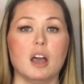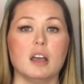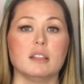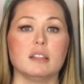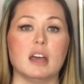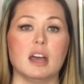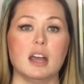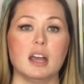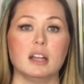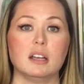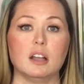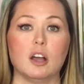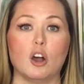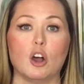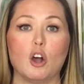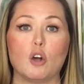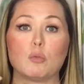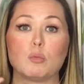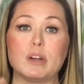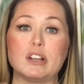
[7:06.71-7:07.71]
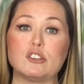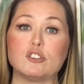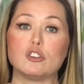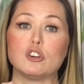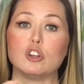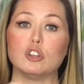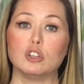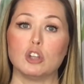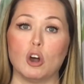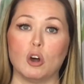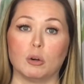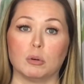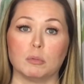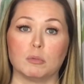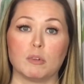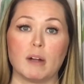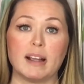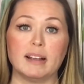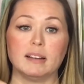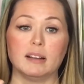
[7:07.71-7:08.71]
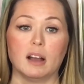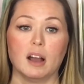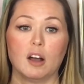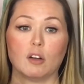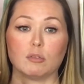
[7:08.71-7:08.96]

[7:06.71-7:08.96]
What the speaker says: Then original loan, right?